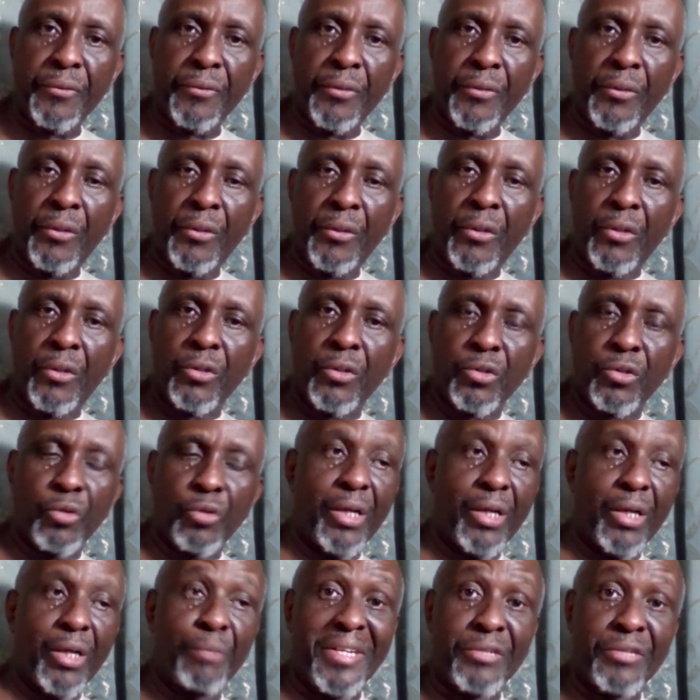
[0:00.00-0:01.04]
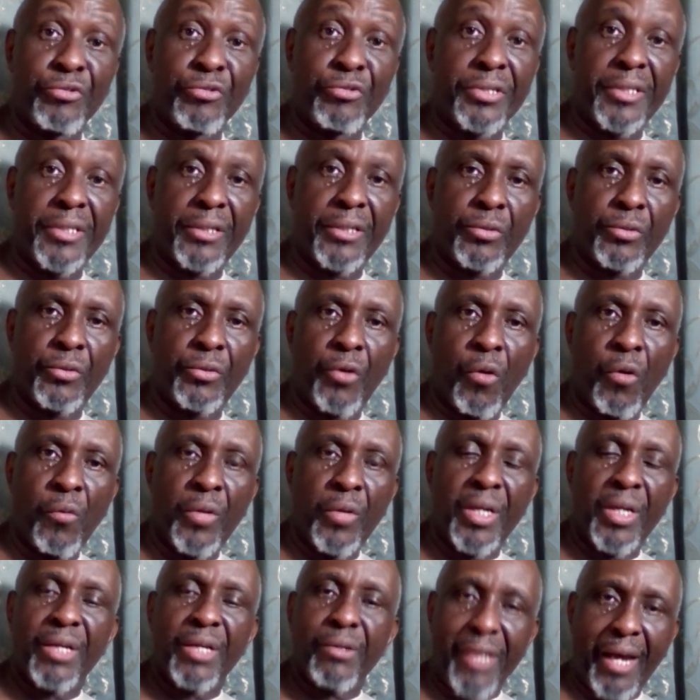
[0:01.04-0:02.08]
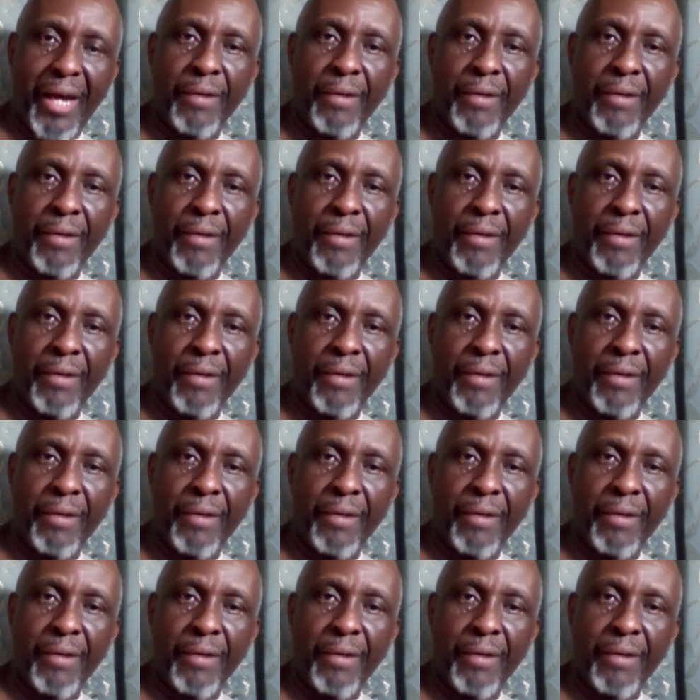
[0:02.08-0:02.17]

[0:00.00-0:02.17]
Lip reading: So they'll be interested to know, yeah,